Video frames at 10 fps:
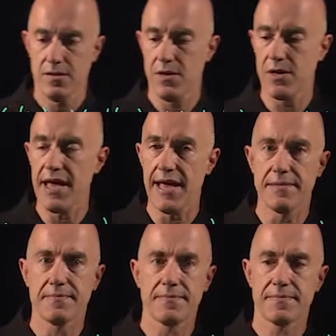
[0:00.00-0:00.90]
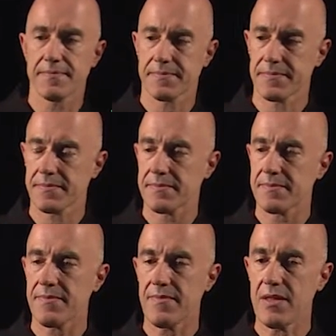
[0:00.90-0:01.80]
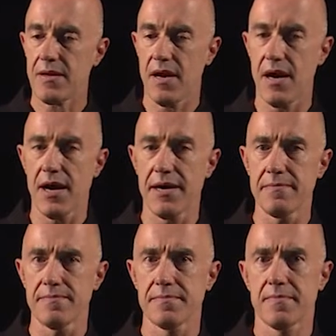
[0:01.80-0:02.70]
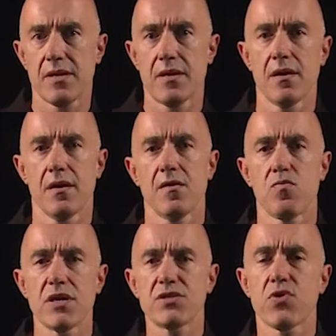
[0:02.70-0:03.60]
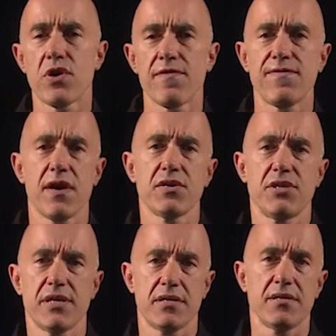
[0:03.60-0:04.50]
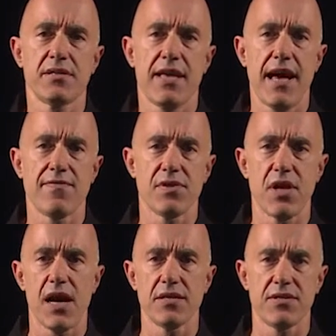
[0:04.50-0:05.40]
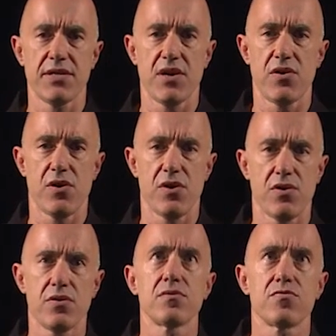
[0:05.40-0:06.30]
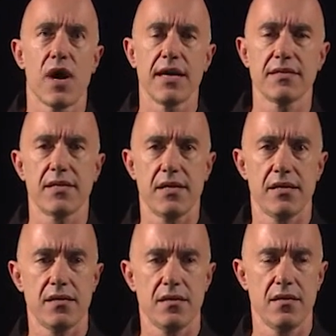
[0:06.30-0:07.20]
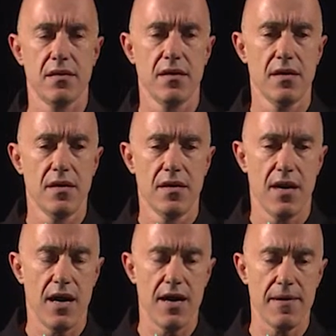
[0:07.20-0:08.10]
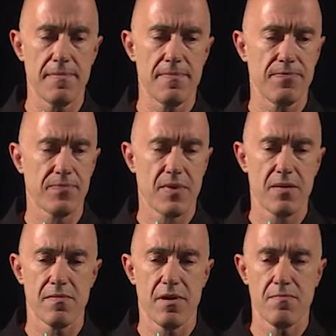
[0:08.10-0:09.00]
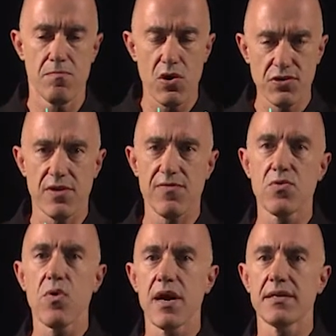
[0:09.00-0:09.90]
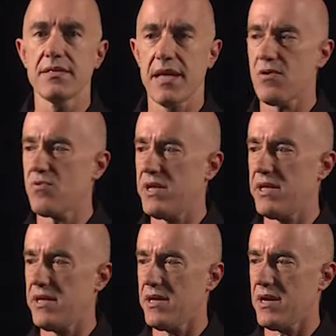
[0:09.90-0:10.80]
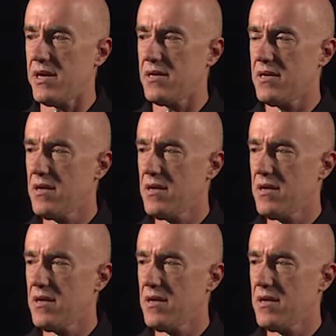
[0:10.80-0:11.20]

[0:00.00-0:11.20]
Okay. Um, what sort of functions have a non-zero Wronskian? Um, most of the ones that we uh,